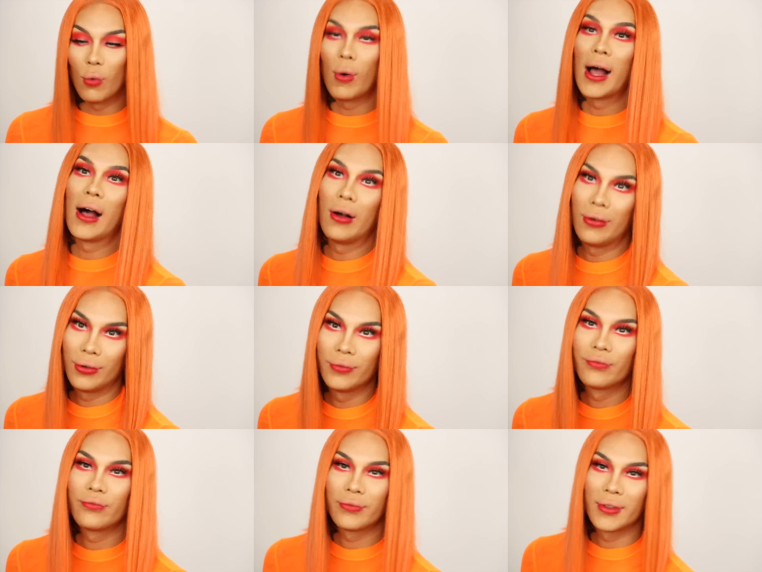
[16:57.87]
Wow.
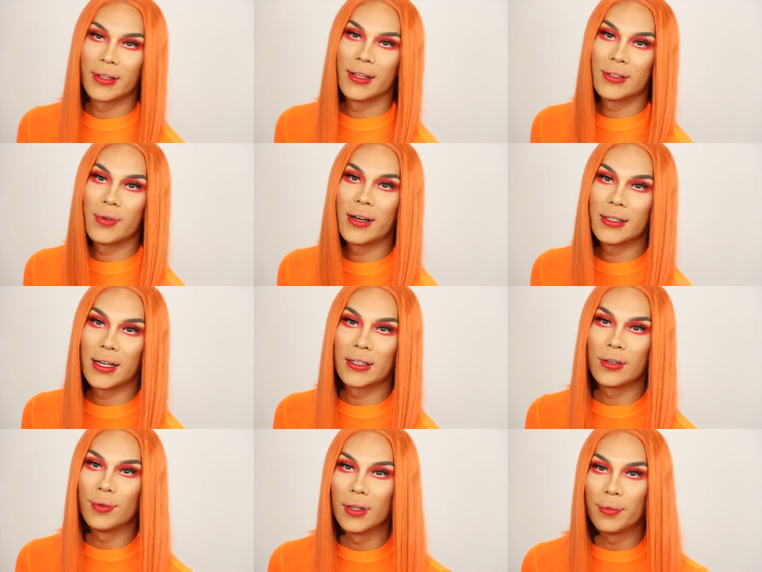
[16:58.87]
This red is
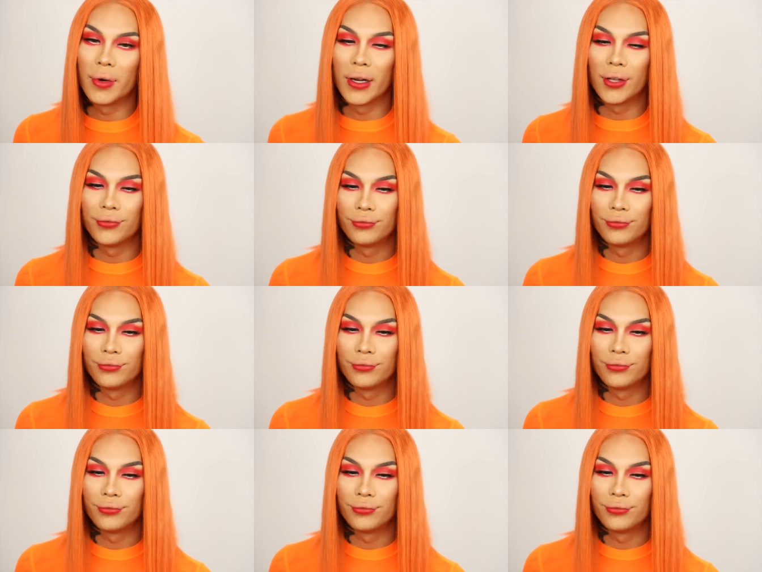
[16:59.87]
actually really pretty.